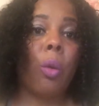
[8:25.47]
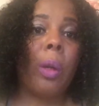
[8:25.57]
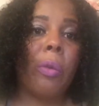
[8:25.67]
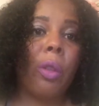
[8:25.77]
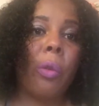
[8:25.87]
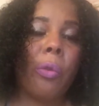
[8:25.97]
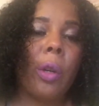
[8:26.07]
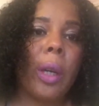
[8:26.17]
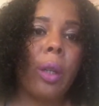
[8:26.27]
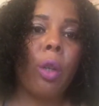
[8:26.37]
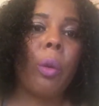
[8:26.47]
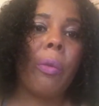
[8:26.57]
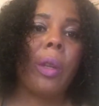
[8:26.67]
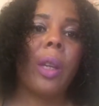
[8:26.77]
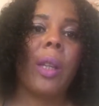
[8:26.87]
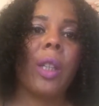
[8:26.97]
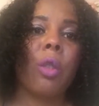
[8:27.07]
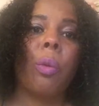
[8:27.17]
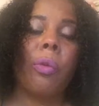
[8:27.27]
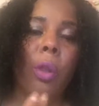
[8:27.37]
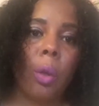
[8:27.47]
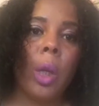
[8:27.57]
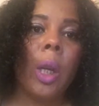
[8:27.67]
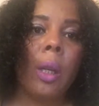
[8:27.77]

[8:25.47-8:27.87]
whoever you find, whoever connects with you,